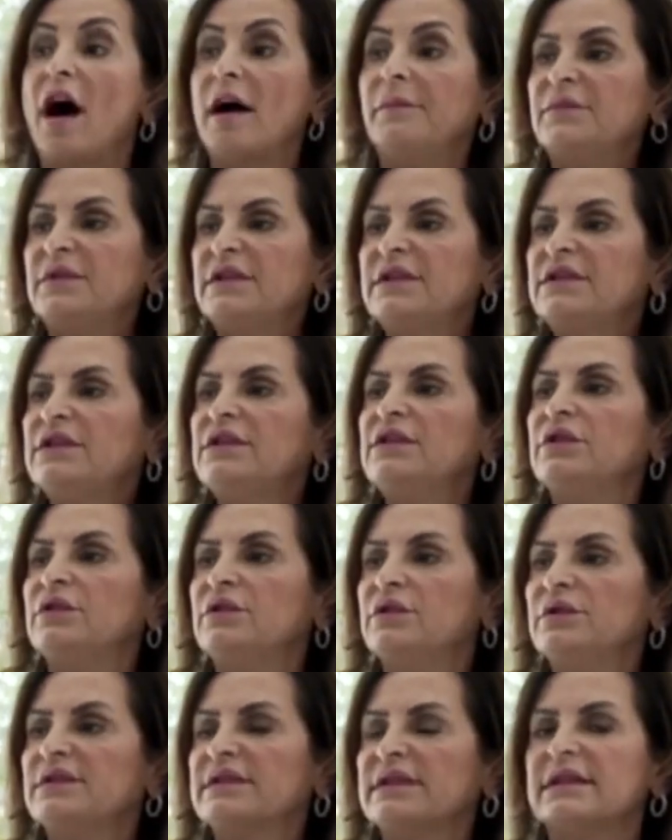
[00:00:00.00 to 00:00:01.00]
opted to
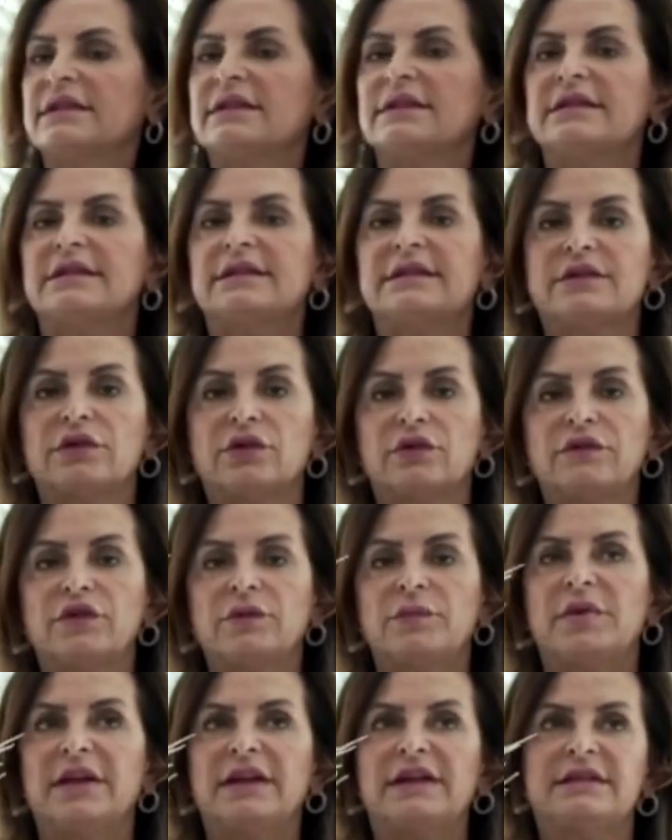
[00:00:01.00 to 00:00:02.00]
use silver
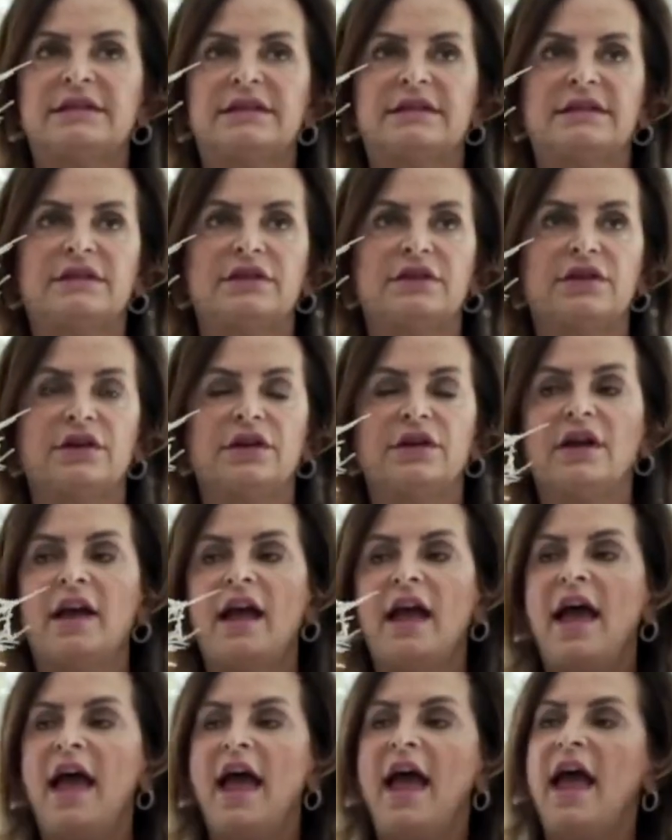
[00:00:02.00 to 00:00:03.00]
picks this year,
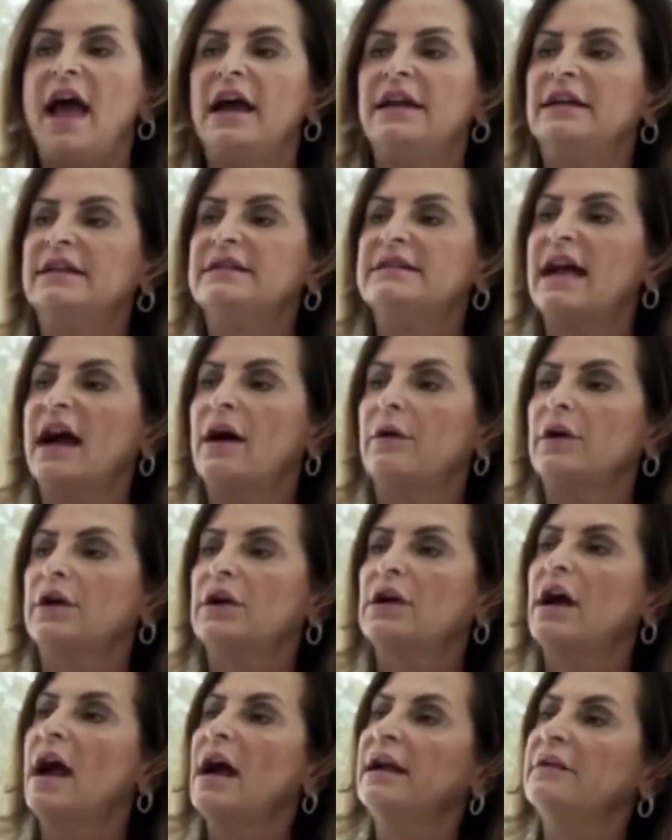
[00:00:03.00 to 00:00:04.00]
and it's
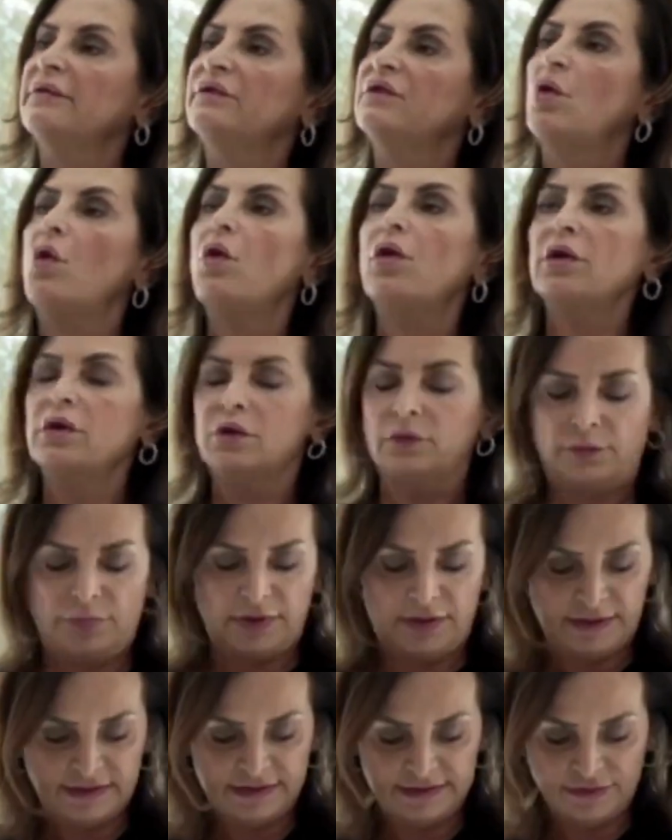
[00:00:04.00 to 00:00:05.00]
our kind of coral
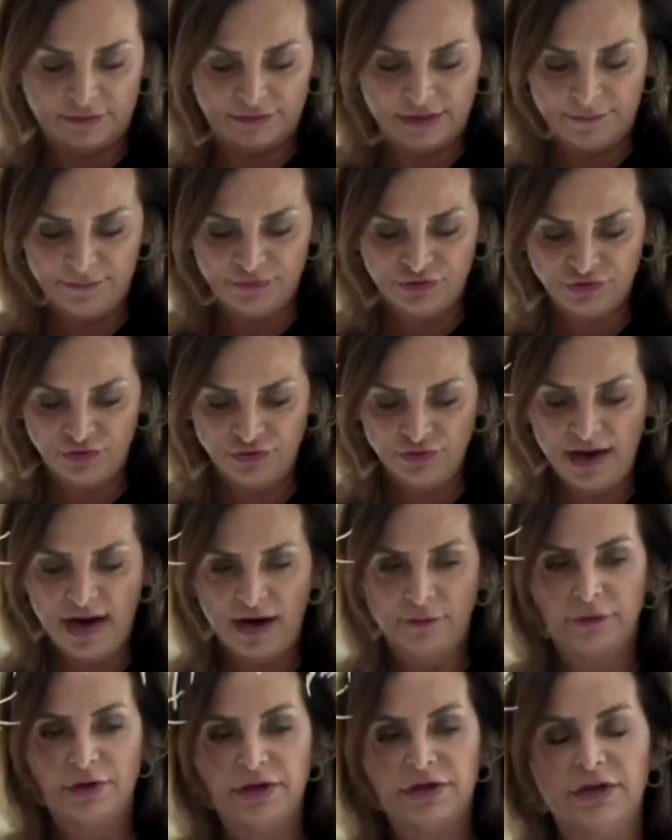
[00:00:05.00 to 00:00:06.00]
picks. So let me show you
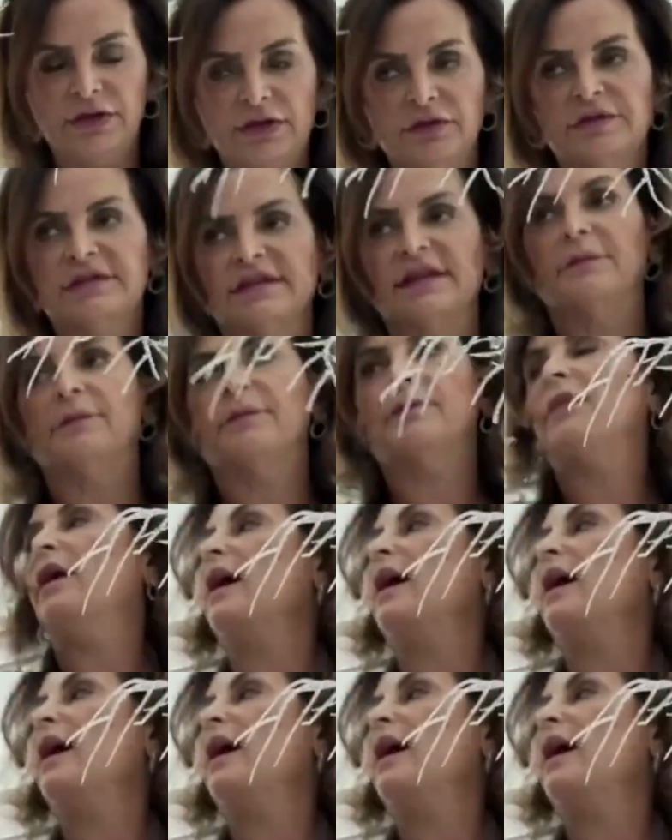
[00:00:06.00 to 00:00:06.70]
how we're going to use them.